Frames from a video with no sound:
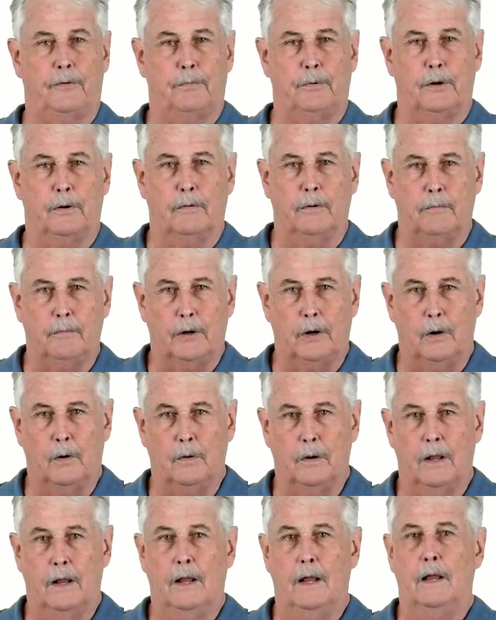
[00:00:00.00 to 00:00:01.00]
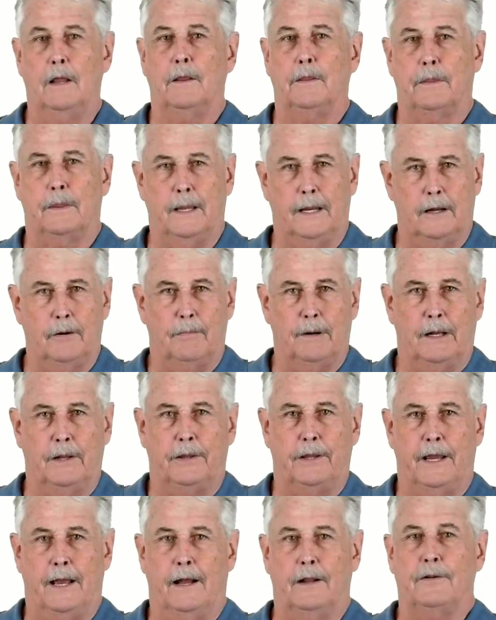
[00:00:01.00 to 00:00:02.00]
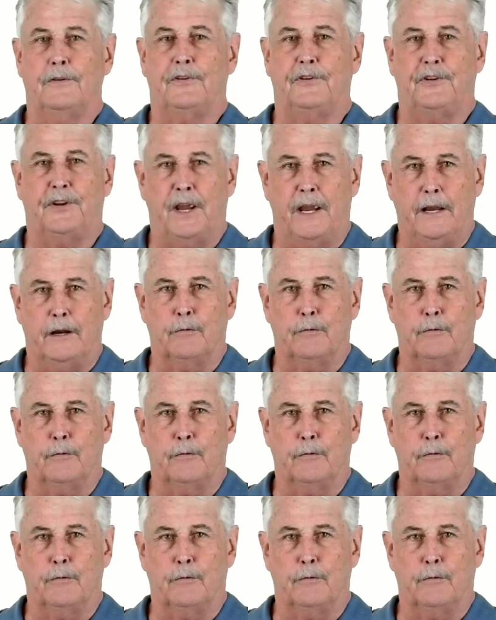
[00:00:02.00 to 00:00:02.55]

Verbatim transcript: to put a remote. Think about that, stay